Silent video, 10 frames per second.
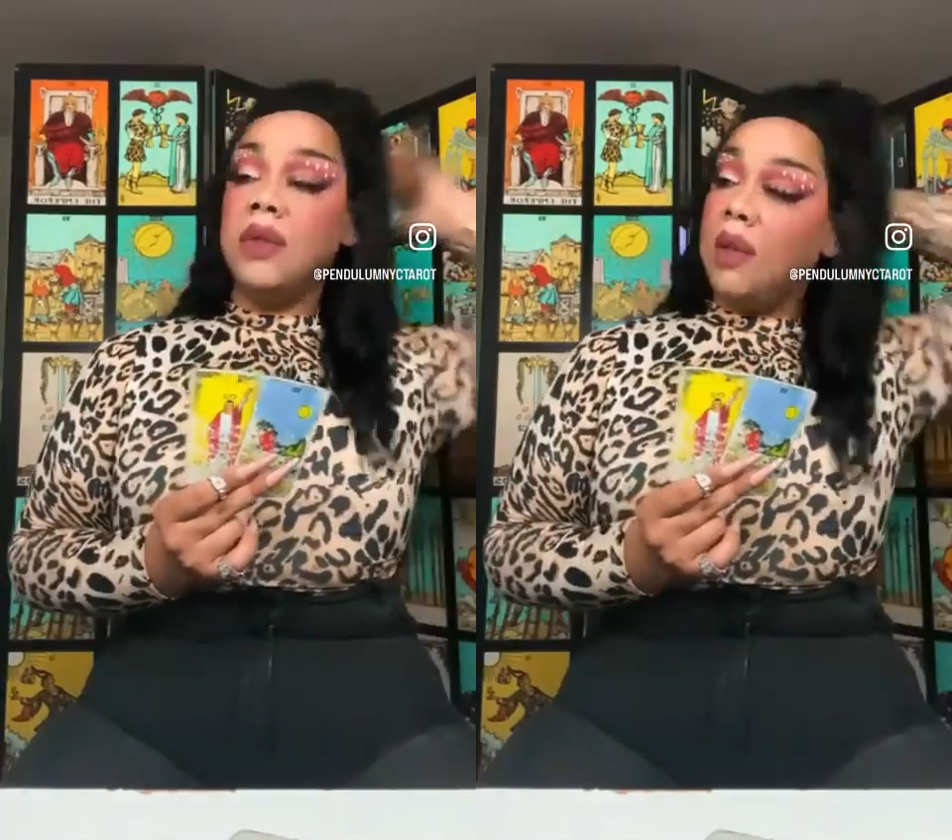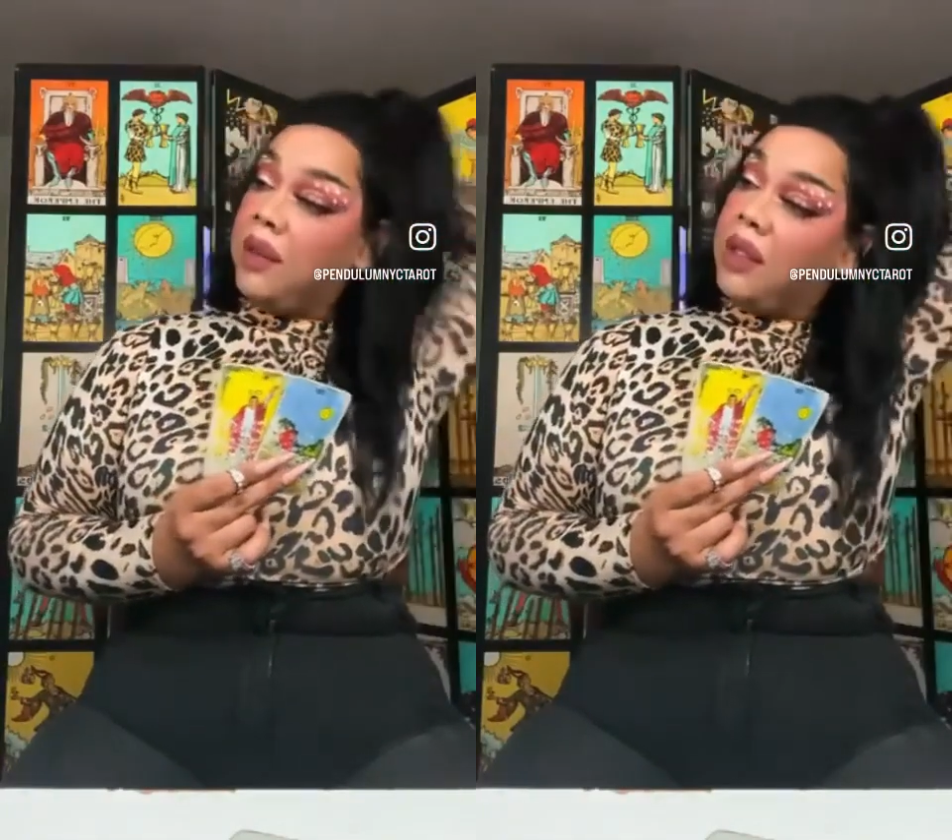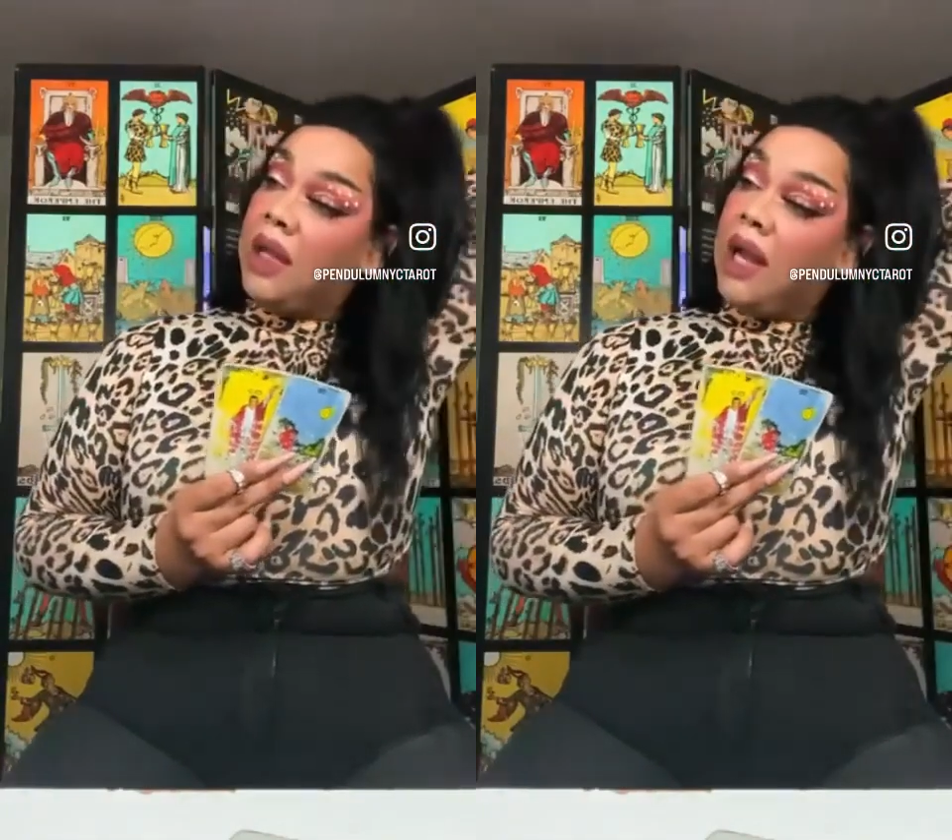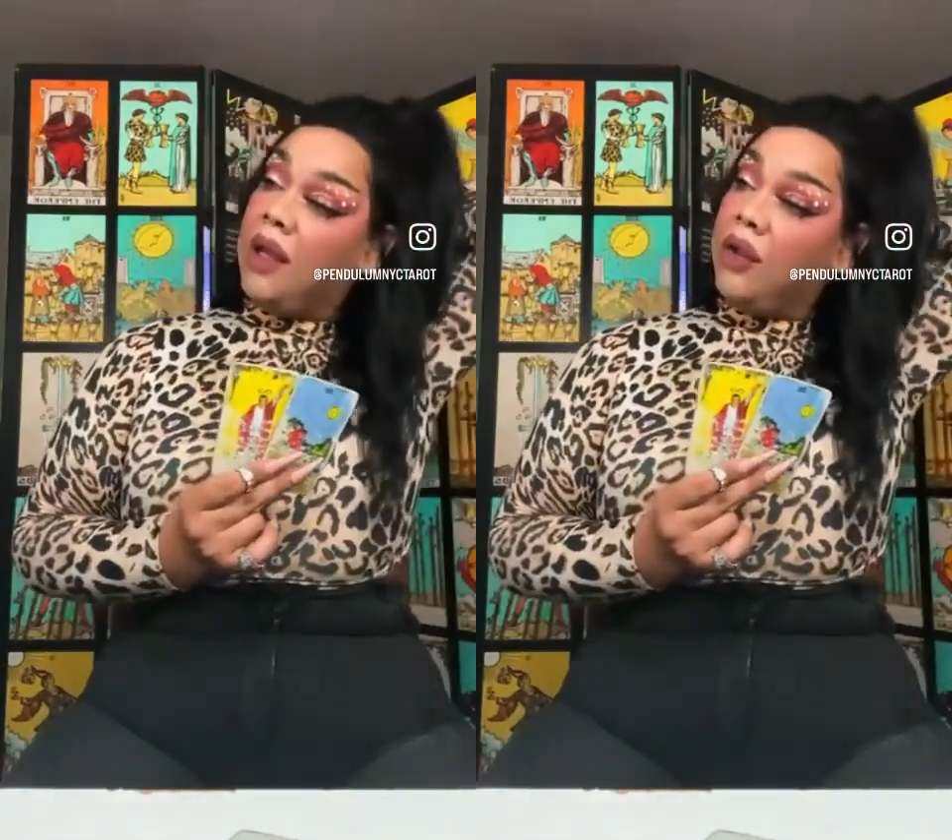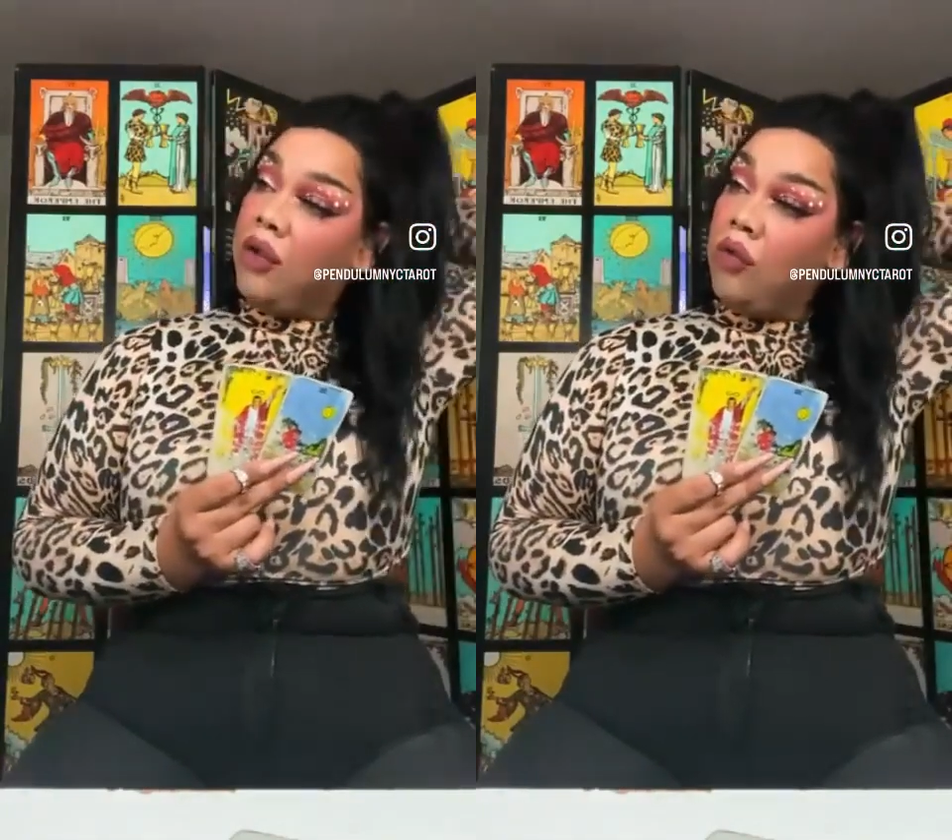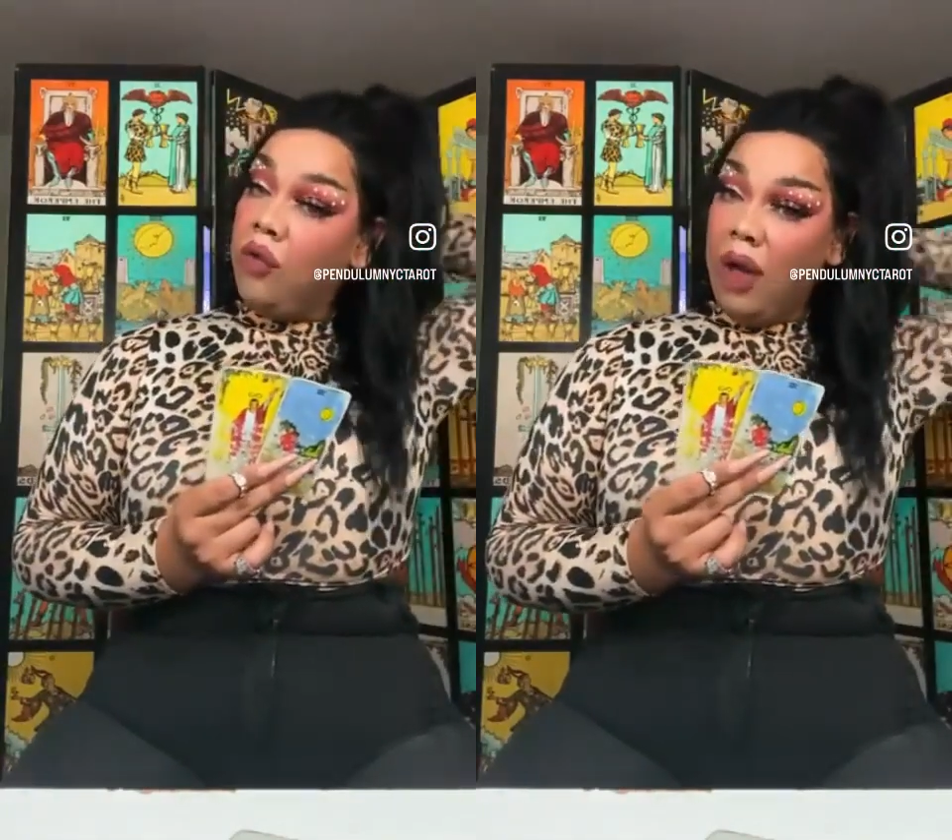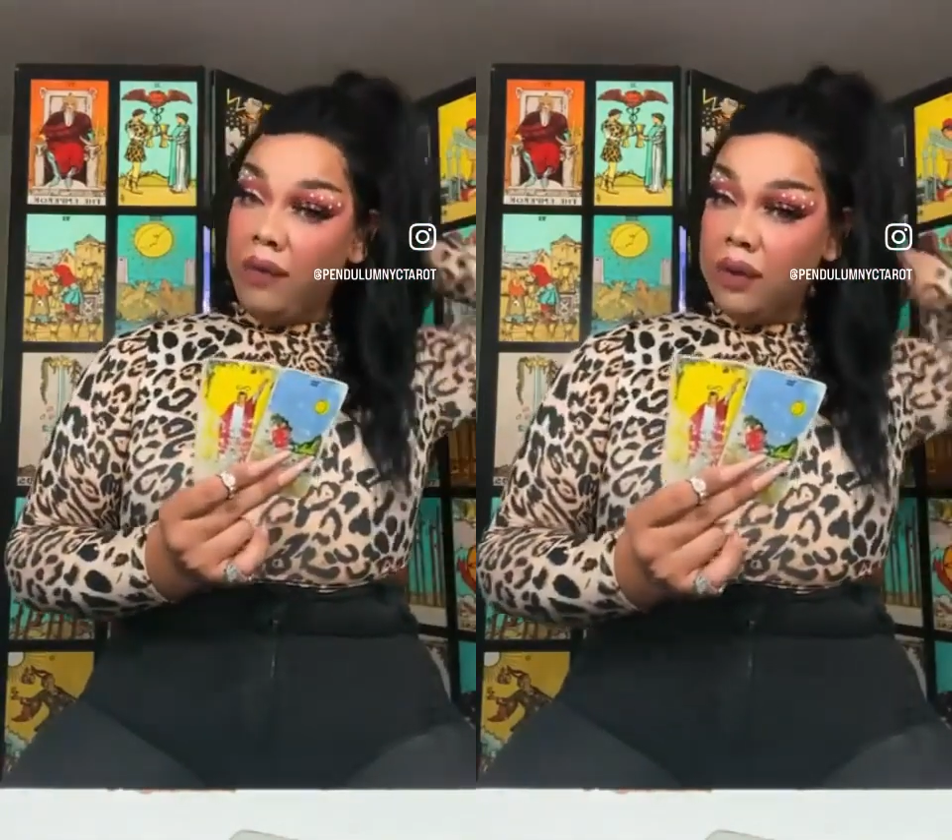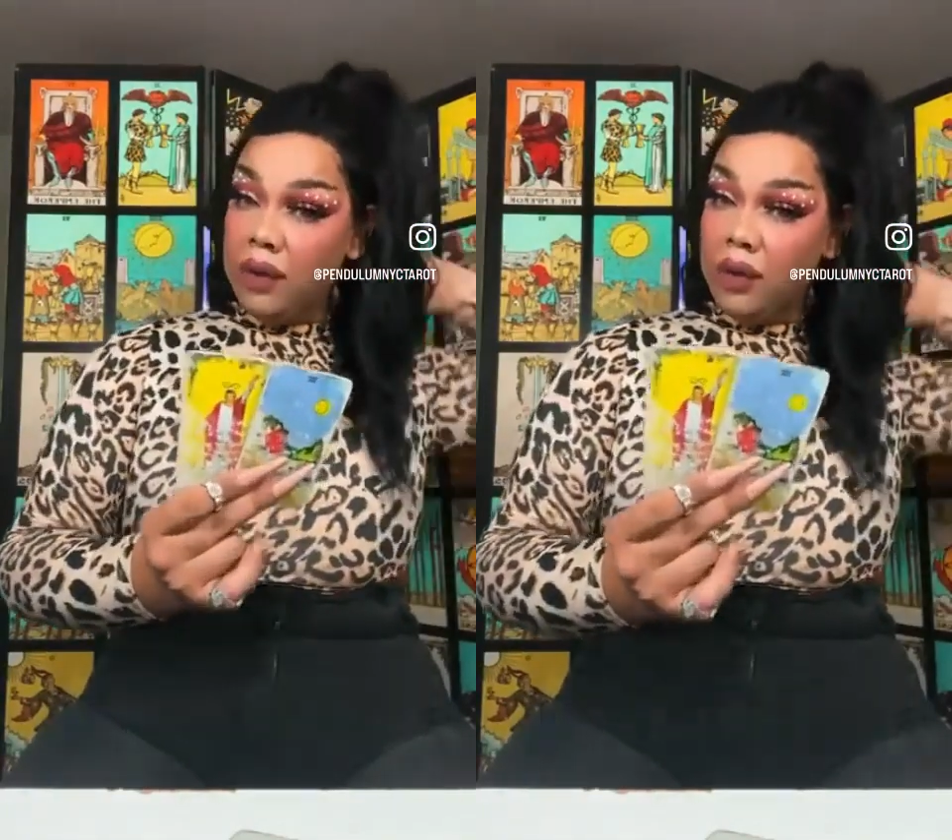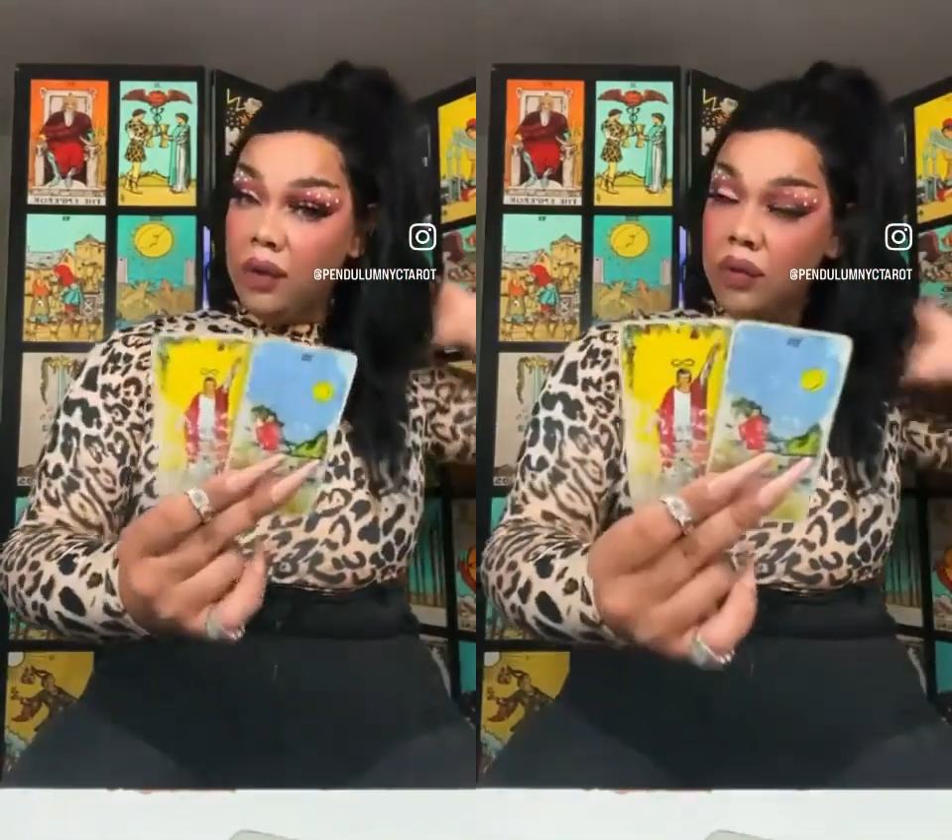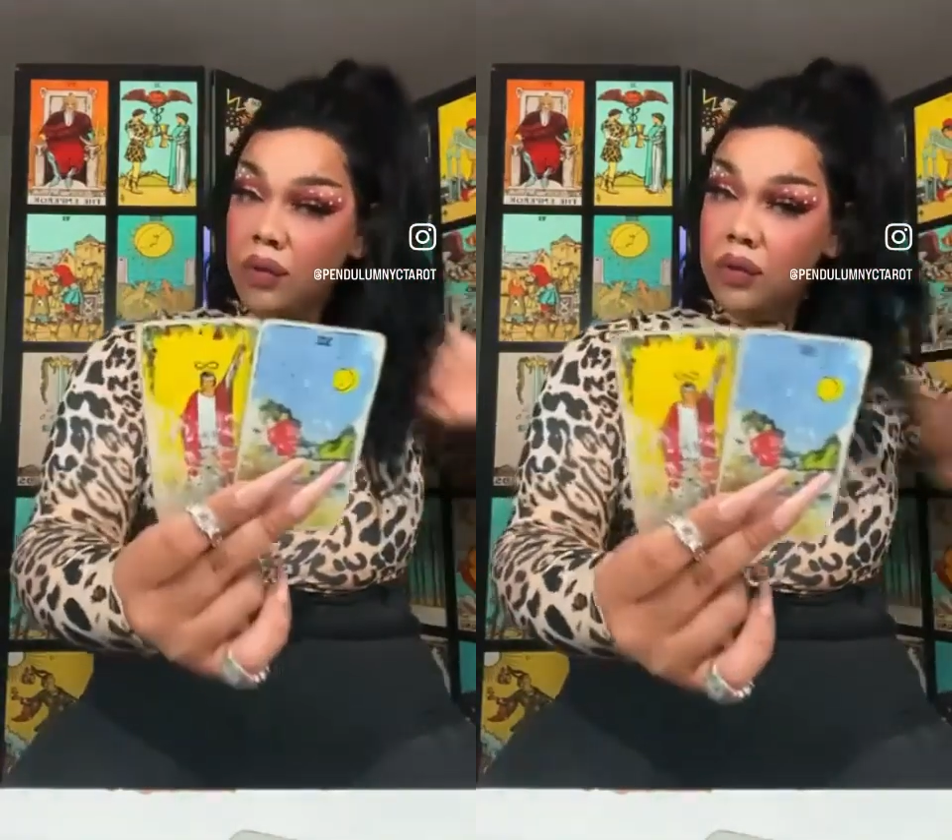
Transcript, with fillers: something that you love to do.